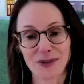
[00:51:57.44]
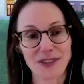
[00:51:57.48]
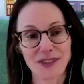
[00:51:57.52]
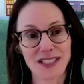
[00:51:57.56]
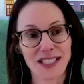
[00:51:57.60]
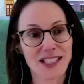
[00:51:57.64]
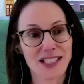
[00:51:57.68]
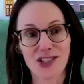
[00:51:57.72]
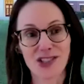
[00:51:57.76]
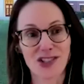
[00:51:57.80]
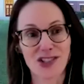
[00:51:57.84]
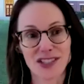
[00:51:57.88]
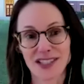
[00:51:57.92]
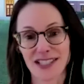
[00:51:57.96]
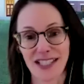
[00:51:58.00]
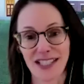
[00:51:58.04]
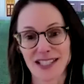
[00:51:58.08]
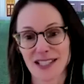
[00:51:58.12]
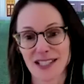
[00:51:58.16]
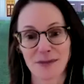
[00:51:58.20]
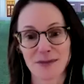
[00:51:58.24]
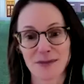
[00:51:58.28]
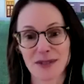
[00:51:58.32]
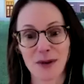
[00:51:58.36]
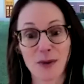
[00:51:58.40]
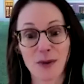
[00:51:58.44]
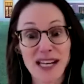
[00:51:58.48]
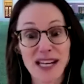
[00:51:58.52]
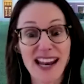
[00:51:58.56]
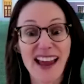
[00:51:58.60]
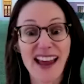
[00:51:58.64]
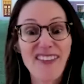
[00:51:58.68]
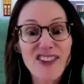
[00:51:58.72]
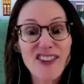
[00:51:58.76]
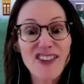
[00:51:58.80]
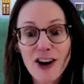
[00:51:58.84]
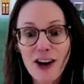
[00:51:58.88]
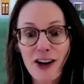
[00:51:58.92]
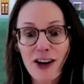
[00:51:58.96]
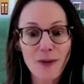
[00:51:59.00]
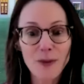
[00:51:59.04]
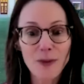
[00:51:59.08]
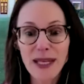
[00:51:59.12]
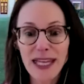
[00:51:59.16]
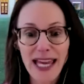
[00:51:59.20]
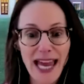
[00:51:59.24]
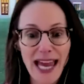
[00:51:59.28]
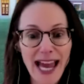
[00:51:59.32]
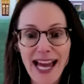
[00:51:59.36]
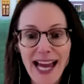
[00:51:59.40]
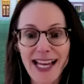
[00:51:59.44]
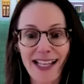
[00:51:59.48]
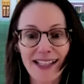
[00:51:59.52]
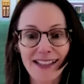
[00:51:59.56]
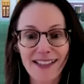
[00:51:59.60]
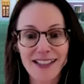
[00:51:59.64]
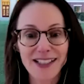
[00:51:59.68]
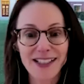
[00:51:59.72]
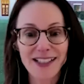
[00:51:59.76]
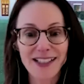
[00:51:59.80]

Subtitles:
decision systems. So we can't